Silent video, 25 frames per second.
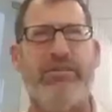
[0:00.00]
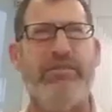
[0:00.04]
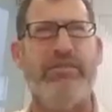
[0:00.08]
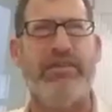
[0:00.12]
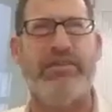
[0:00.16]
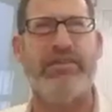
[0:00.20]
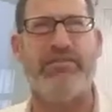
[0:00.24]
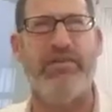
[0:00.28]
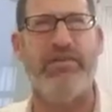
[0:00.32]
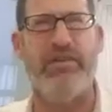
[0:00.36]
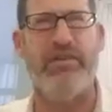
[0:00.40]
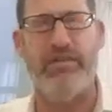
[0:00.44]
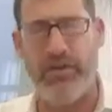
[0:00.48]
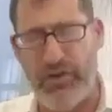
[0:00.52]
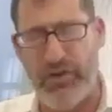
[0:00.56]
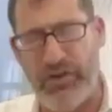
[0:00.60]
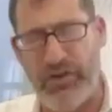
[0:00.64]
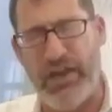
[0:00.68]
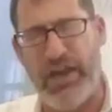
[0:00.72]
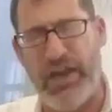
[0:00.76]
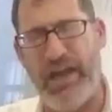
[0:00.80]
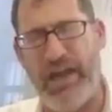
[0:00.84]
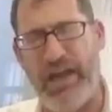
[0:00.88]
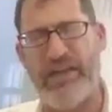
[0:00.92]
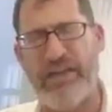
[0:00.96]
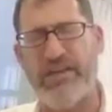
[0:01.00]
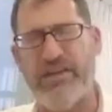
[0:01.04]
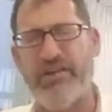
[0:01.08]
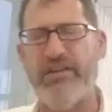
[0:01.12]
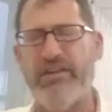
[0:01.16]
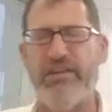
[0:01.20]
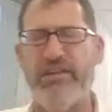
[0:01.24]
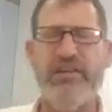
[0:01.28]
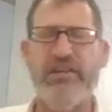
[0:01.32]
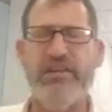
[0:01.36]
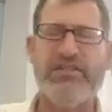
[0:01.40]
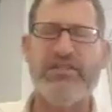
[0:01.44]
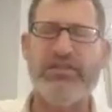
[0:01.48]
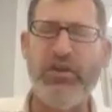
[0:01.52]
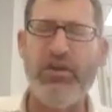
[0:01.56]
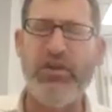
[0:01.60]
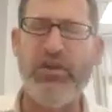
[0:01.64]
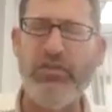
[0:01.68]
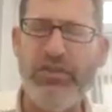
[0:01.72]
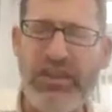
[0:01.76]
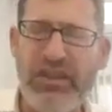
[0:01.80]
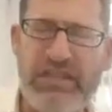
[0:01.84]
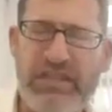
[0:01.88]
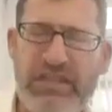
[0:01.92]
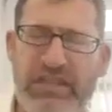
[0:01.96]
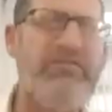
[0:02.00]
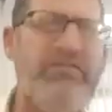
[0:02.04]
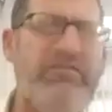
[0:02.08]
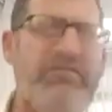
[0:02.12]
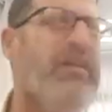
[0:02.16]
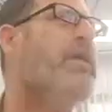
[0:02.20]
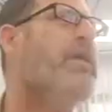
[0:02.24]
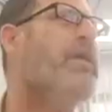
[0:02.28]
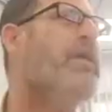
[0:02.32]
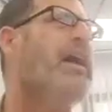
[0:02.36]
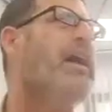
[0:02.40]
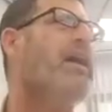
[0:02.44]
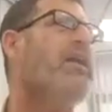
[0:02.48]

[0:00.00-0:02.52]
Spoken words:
mitzvah. Okay. So this Ramban